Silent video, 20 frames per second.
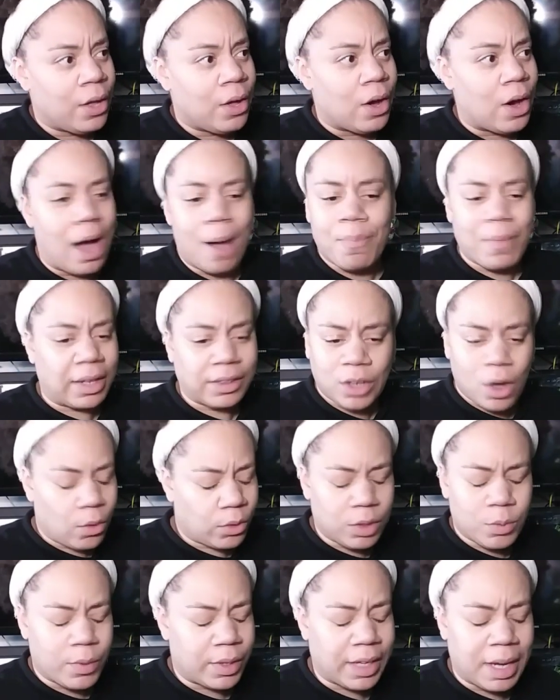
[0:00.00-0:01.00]
I'm not the
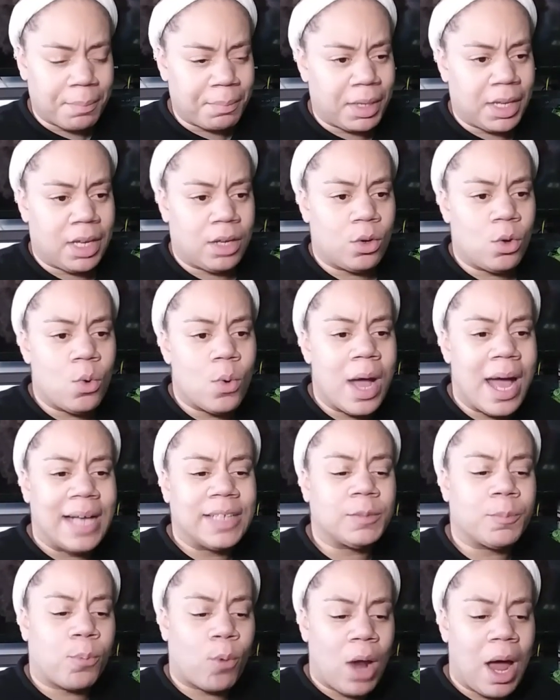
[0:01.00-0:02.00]
only one. I mean, who
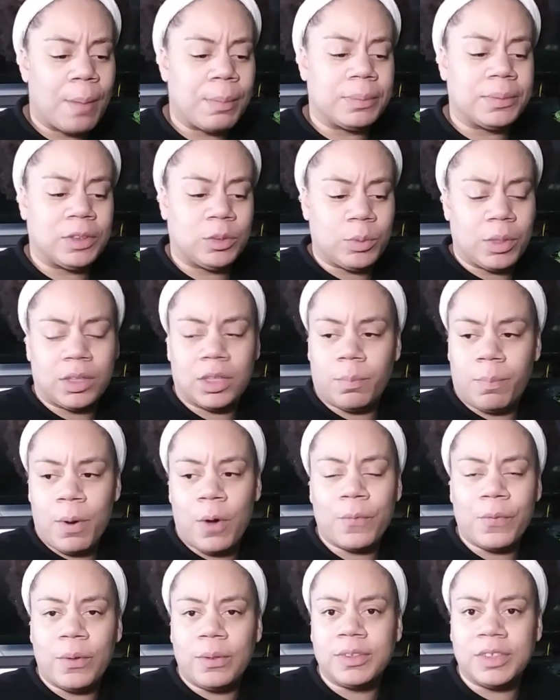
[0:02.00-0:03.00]
has problems with the
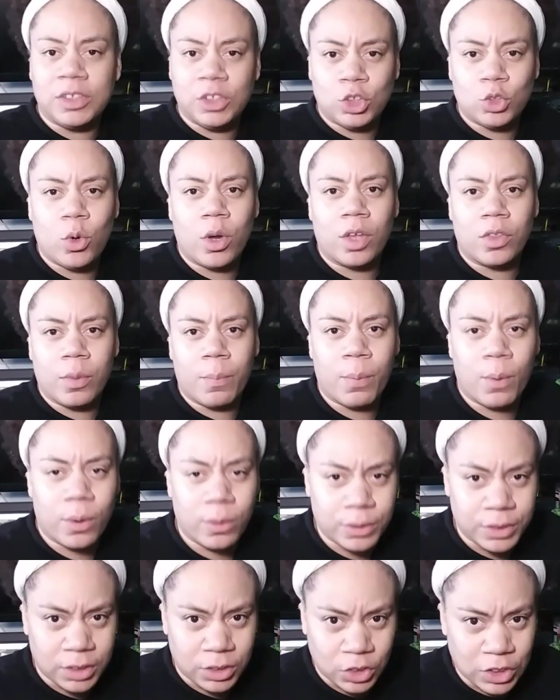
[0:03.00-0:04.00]
Pothos and Joy of the
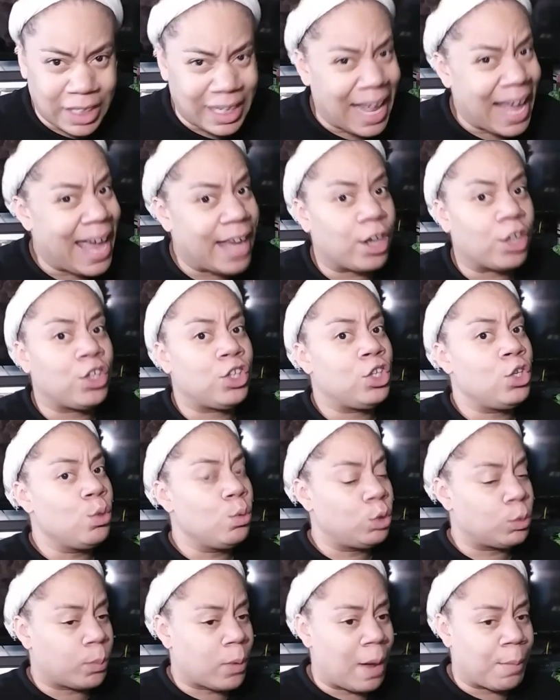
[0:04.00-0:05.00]
Pearls and Jade. I had a
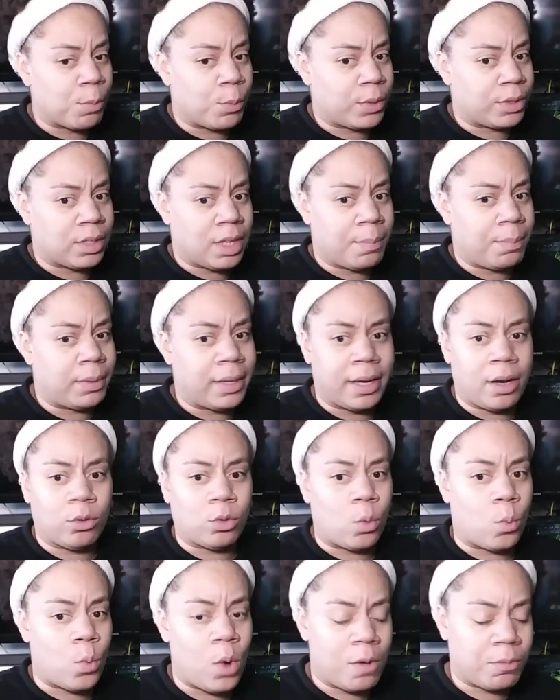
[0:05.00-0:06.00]
huge problem with that plant. I don't
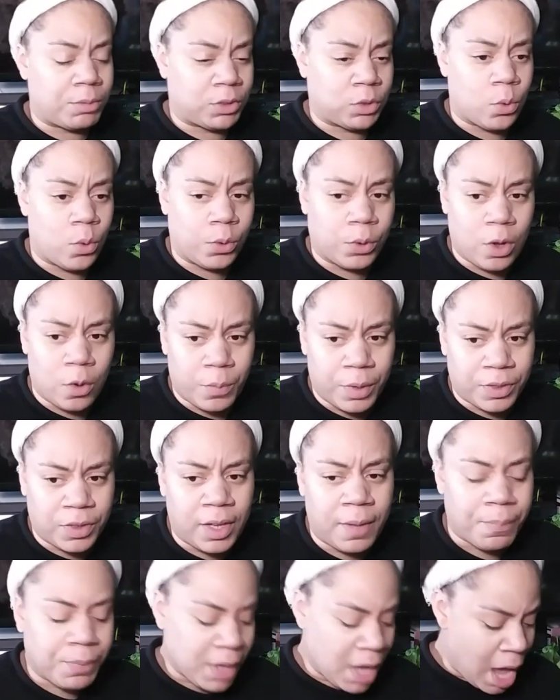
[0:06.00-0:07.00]
know what was going on with it.